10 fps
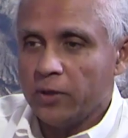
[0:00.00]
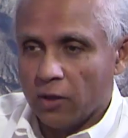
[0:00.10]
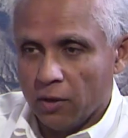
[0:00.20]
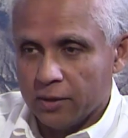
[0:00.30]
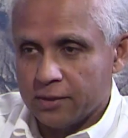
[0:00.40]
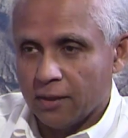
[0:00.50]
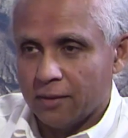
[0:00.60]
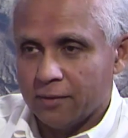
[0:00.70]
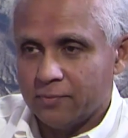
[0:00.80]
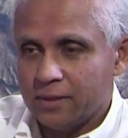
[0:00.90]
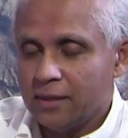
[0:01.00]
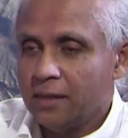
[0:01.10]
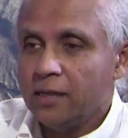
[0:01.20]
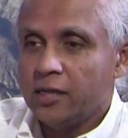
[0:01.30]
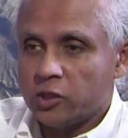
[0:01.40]
Stop. all the time,
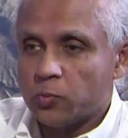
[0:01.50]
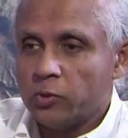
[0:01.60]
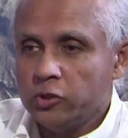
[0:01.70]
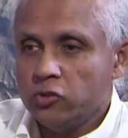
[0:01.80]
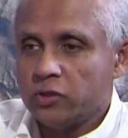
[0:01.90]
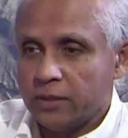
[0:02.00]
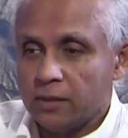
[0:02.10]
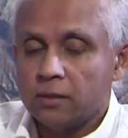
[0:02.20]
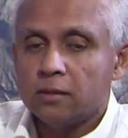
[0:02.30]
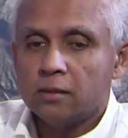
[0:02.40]
it's producing